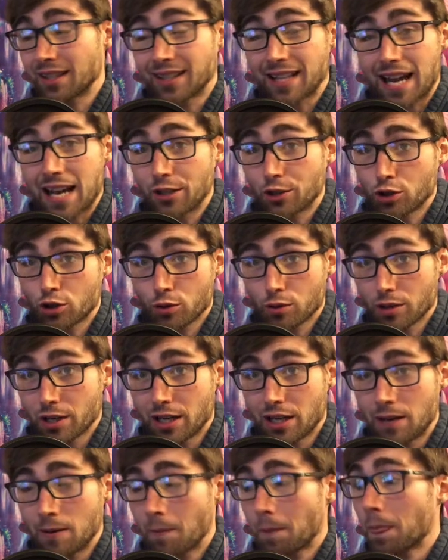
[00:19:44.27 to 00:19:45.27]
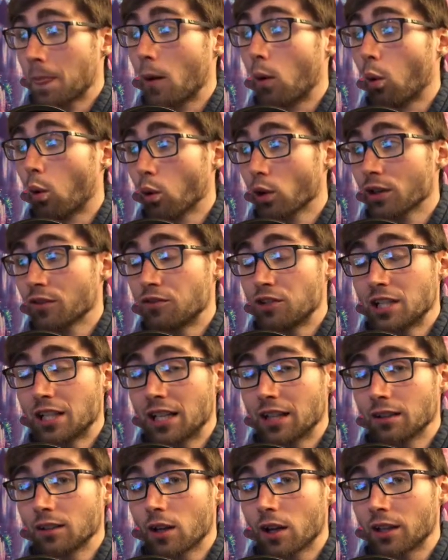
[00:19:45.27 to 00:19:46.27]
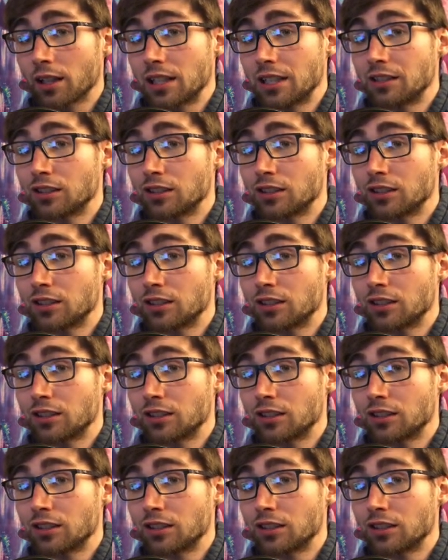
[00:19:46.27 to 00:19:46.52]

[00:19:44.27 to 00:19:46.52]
that tree, or if you get lucky,